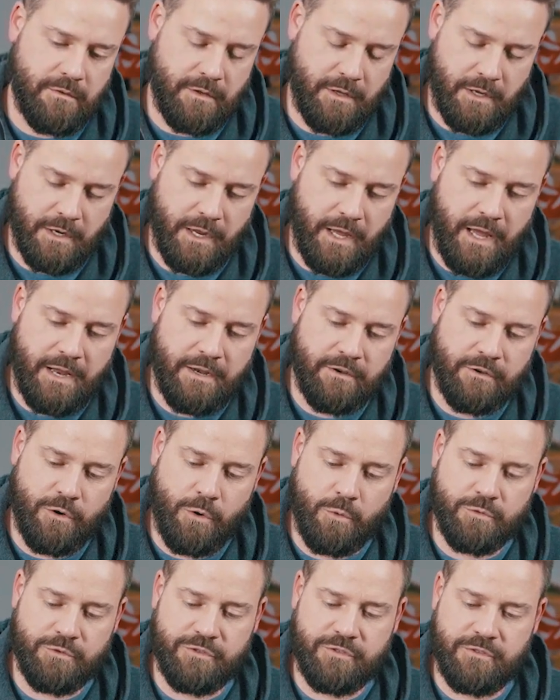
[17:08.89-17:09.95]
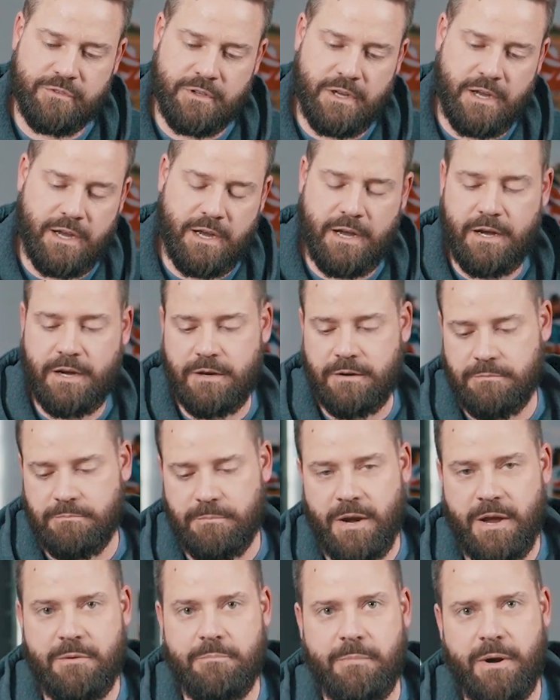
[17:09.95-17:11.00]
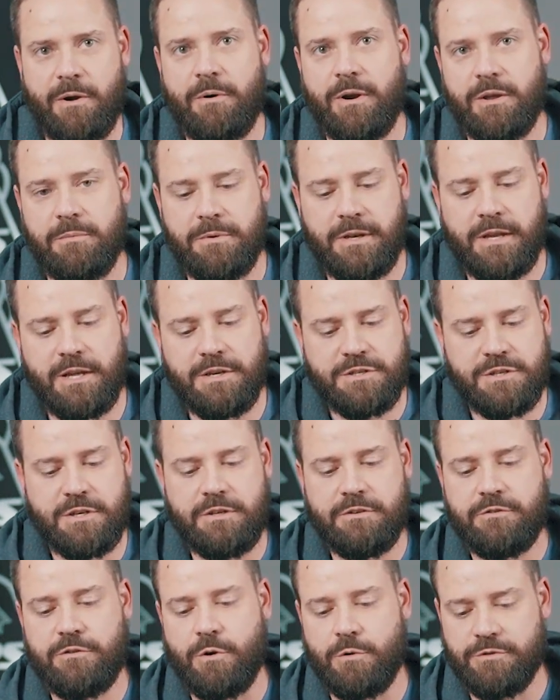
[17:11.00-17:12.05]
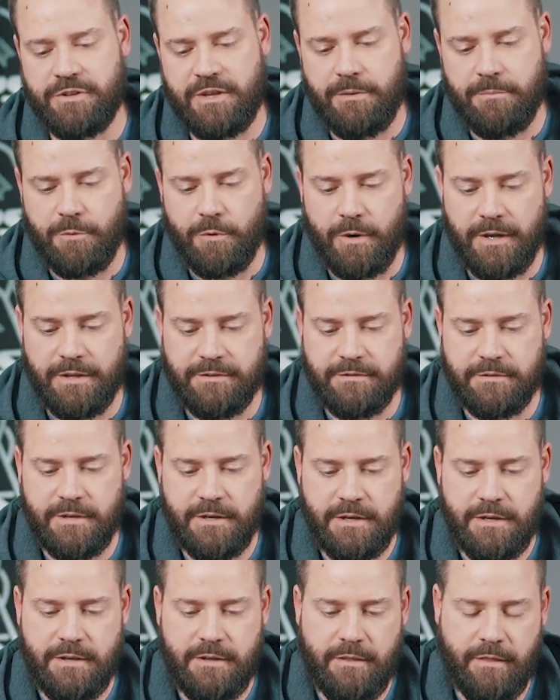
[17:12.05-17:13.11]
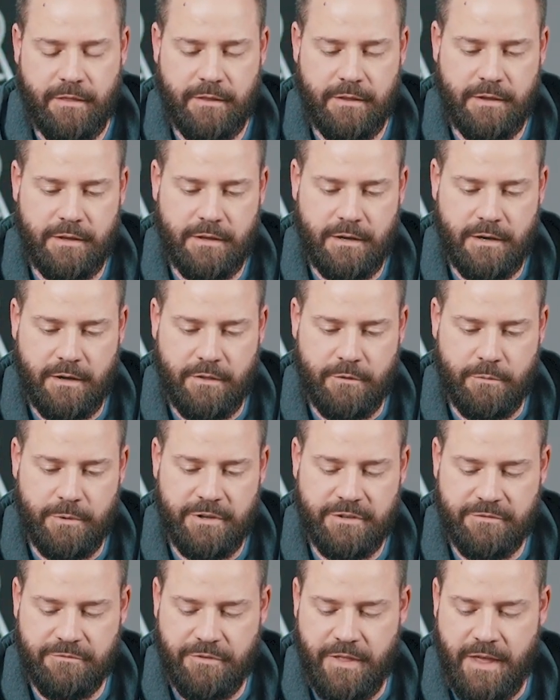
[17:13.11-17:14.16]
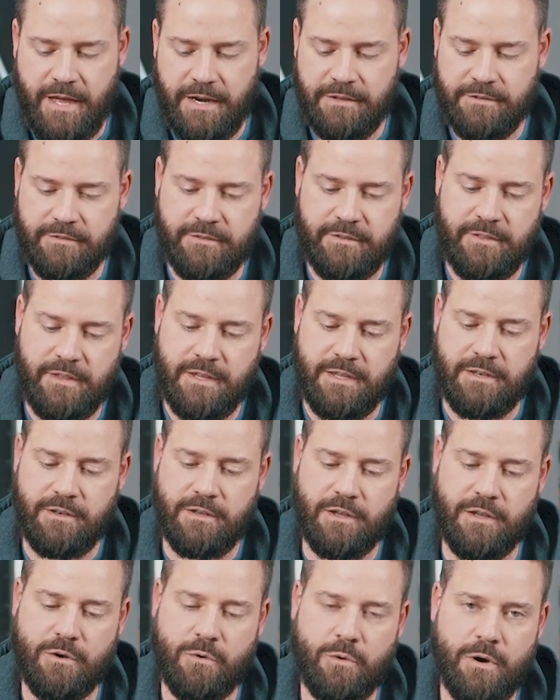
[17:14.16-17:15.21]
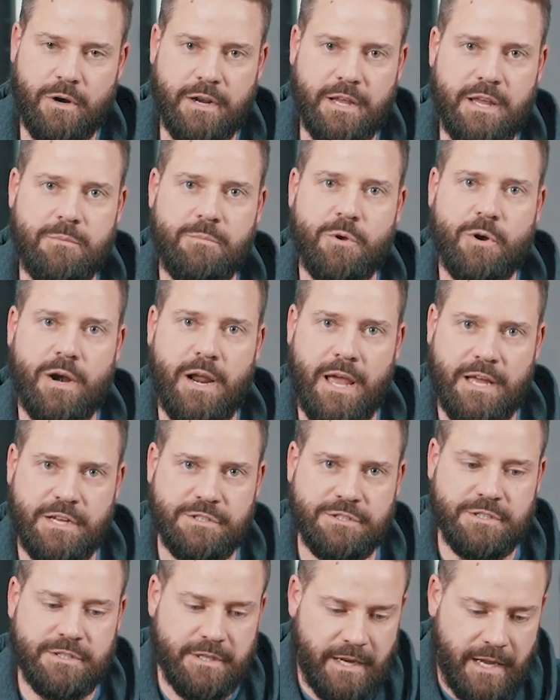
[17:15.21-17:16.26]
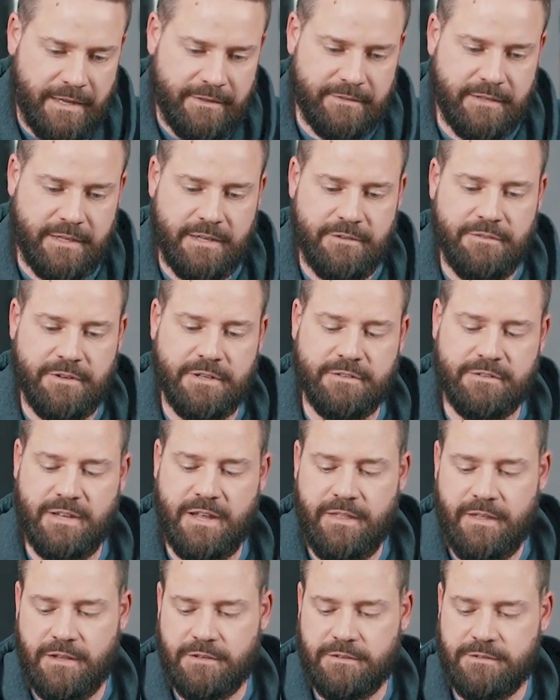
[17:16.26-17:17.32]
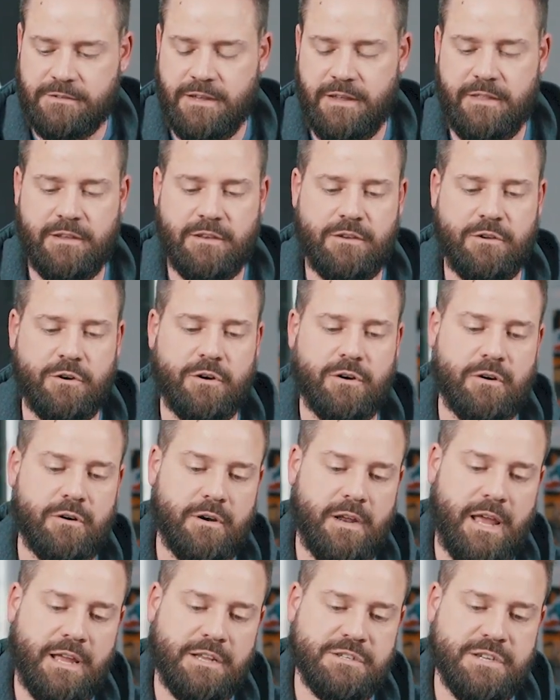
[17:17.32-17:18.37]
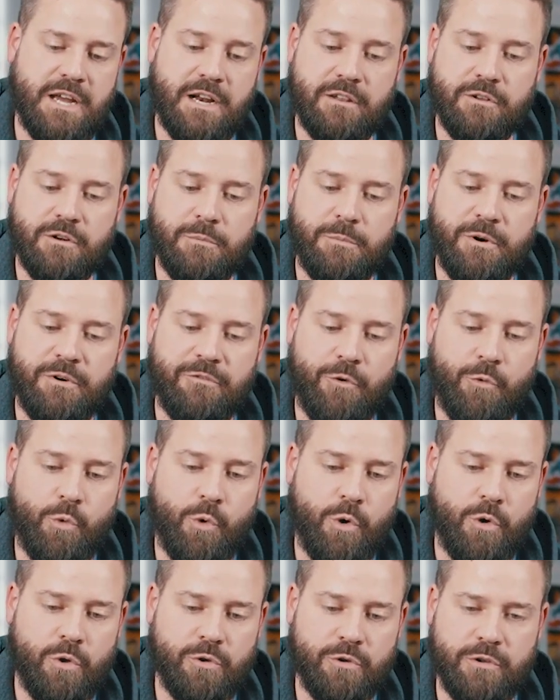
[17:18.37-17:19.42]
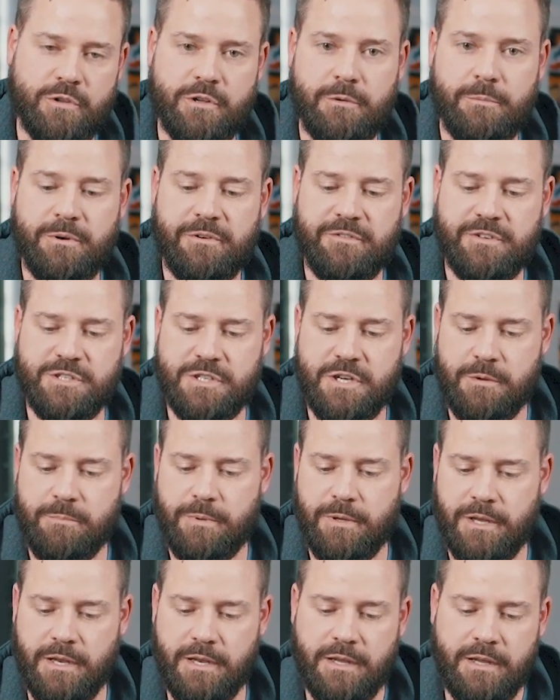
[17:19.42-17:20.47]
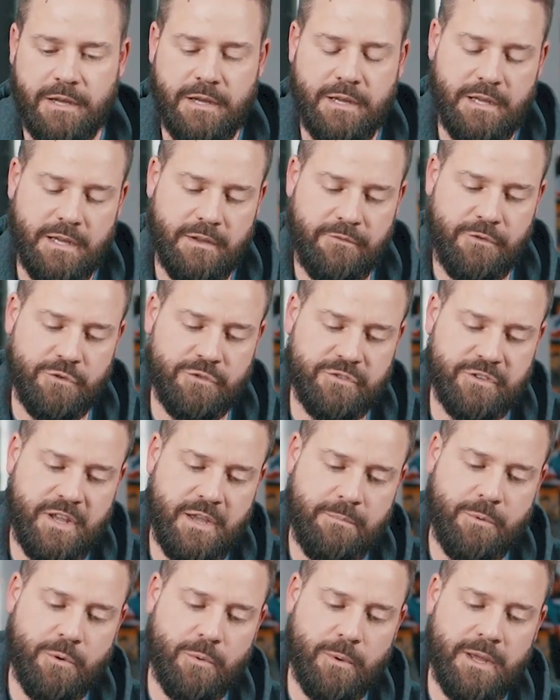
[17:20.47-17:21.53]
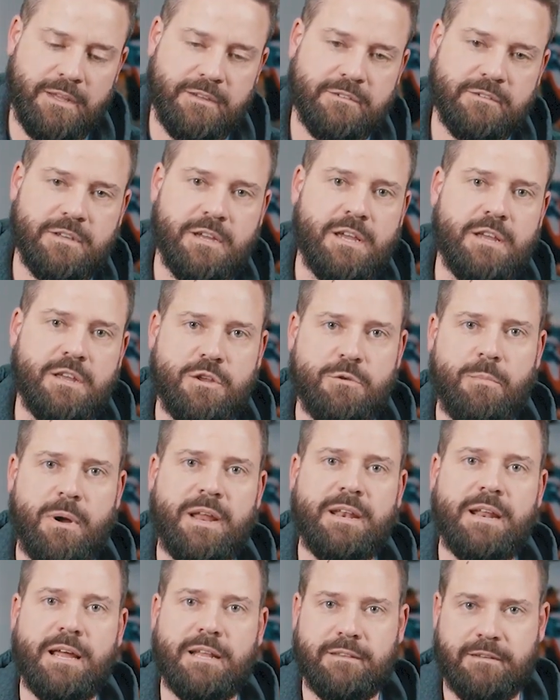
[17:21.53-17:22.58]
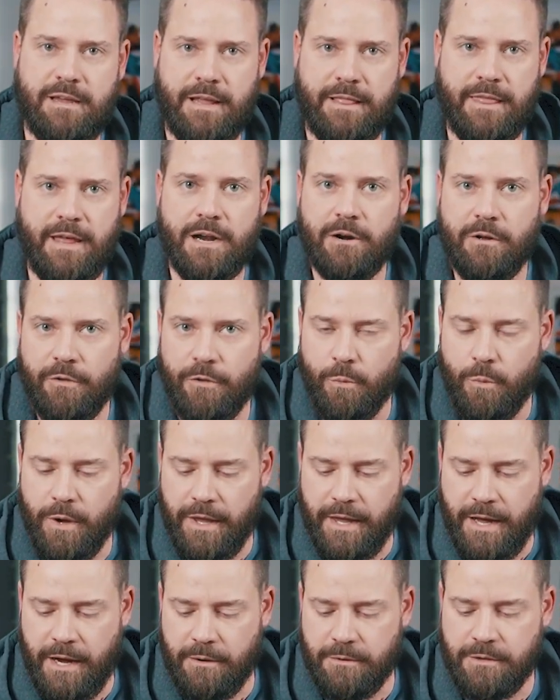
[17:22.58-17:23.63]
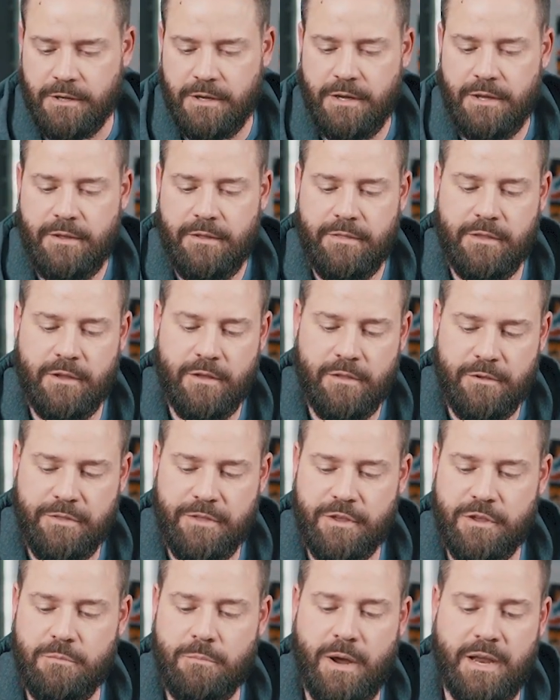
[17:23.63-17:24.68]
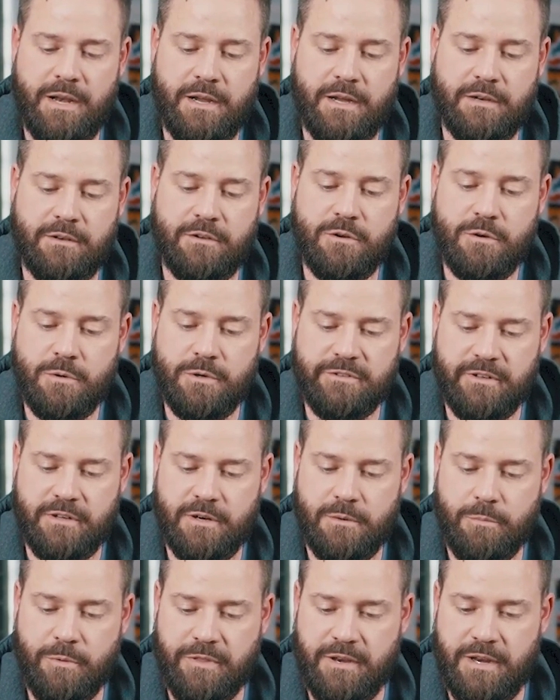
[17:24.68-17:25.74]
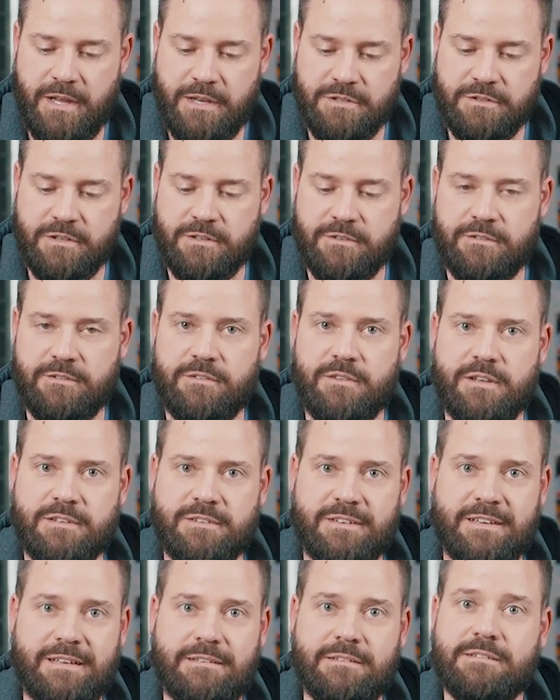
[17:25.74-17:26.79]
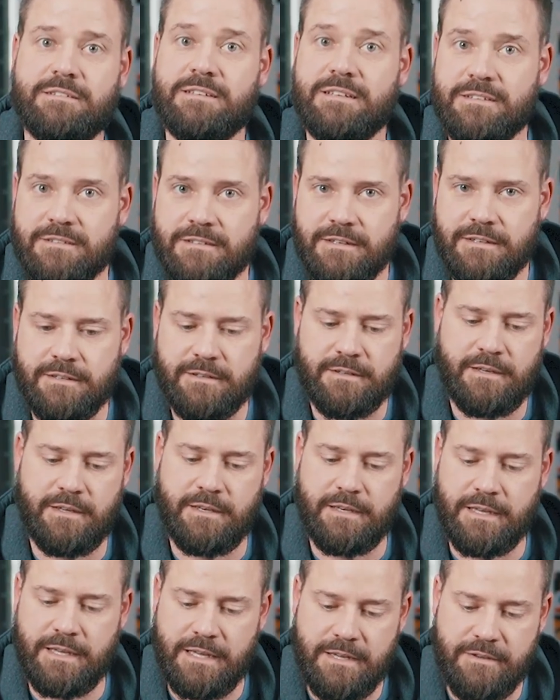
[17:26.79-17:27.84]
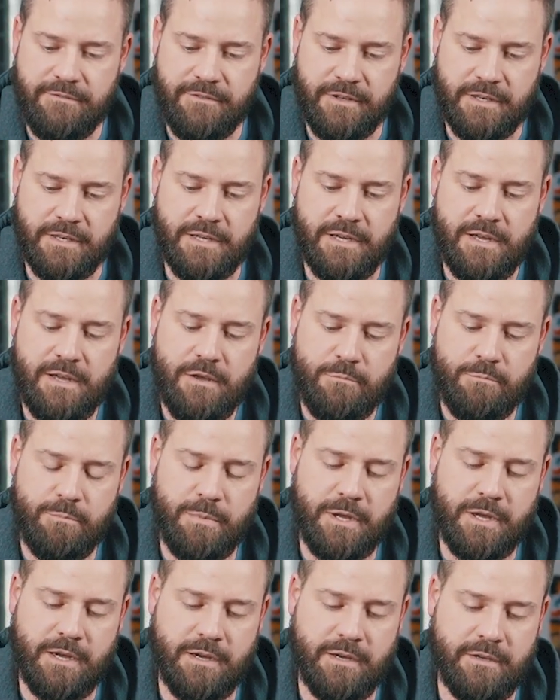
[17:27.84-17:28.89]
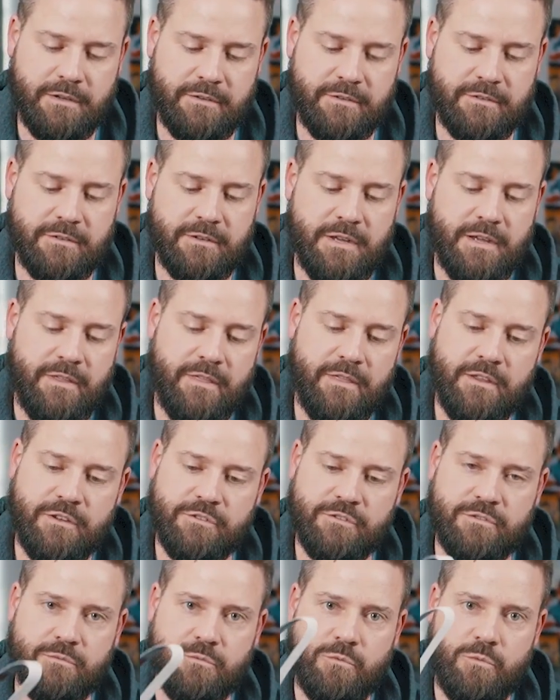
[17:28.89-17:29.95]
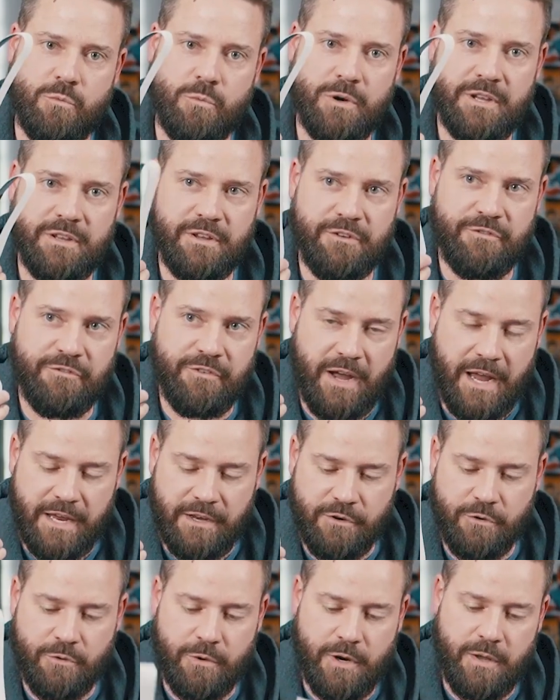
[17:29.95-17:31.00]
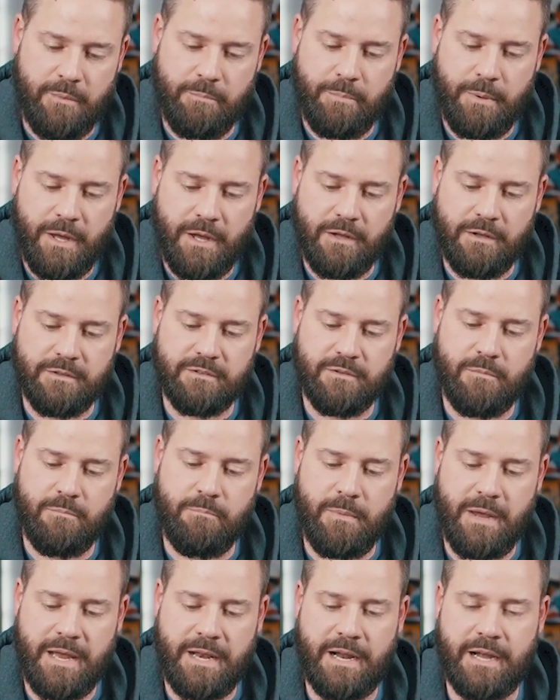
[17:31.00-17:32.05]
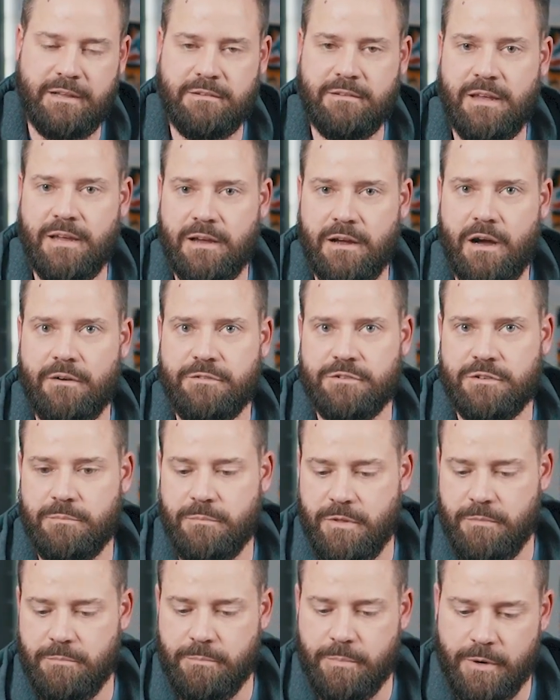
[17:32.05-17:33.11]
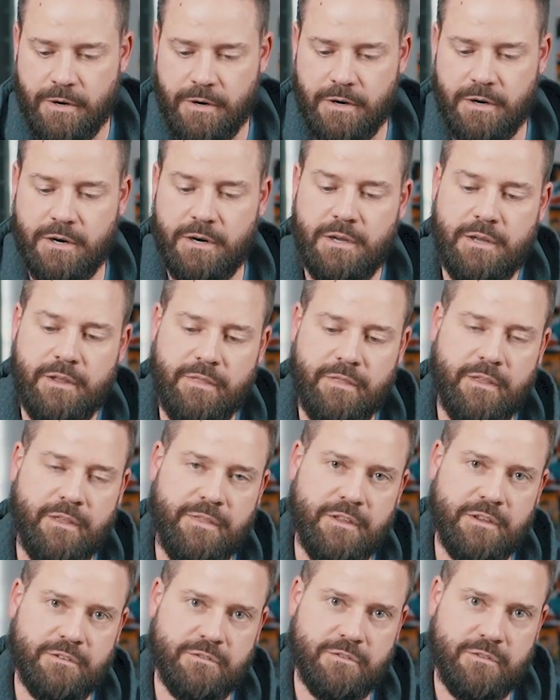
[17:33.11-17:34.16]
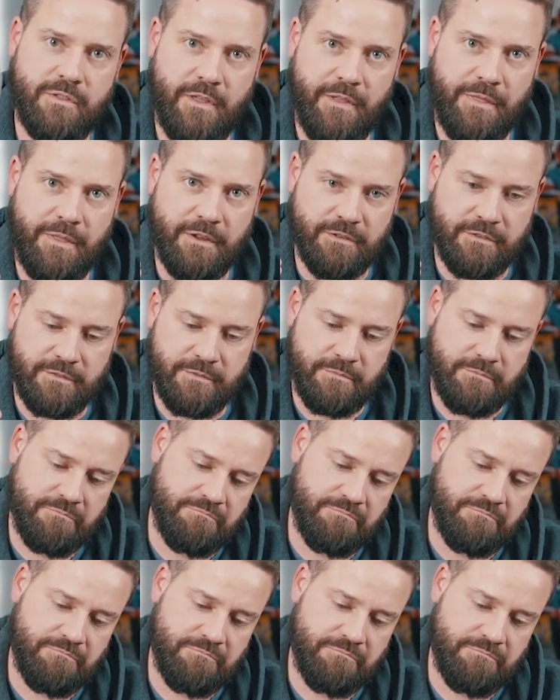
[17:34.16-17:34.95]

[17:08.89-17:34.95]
Again, my recommendation is don't skip grits. The reason for that is that in order to keep your edge nice and even, say that your edge had a little bit of a roll or a little bit of a chip in it. If you skip grits, you might not take that all the way out. The other thing you might not do is end up with an edge that's consistent and even, because this really fine grit belt may not take off some of the burr that this